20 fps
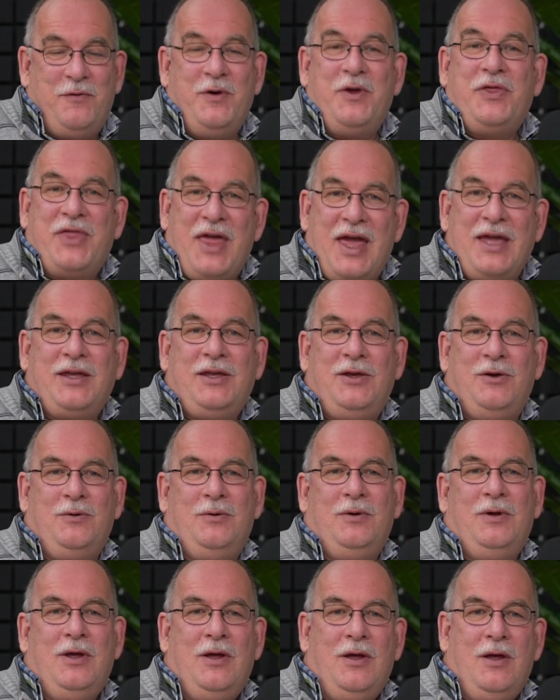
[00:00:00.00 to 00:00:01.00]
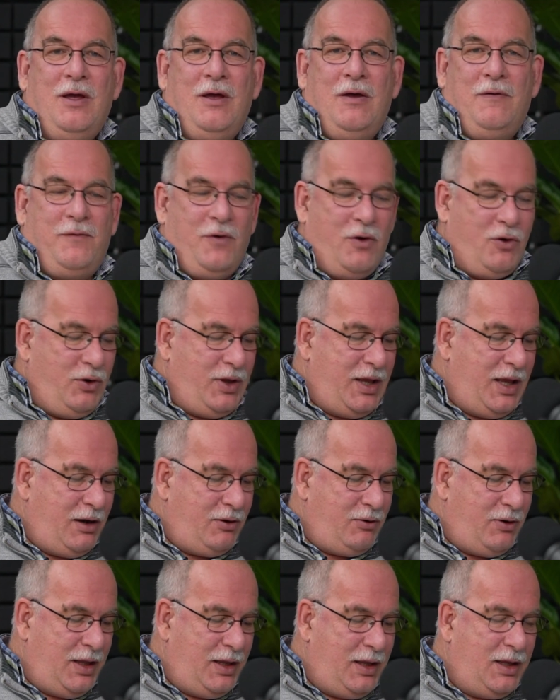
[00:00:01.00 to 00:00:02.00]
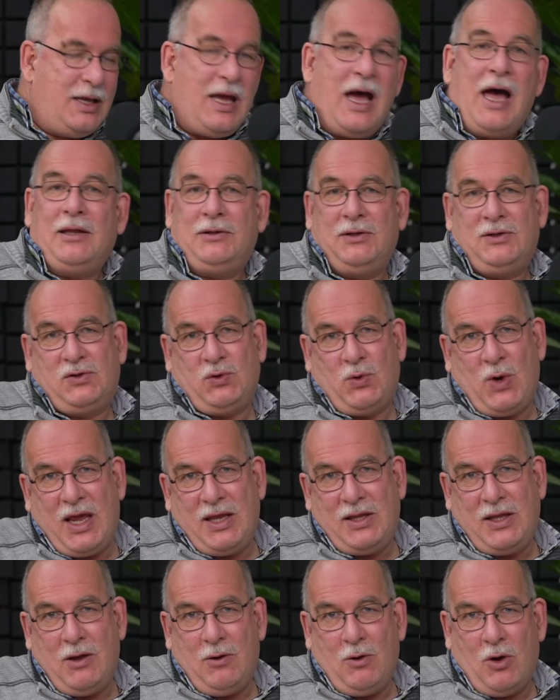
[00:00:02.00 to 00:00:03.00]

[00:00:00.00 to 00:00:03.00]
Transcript: We thank you for hearing Gardeners Radio.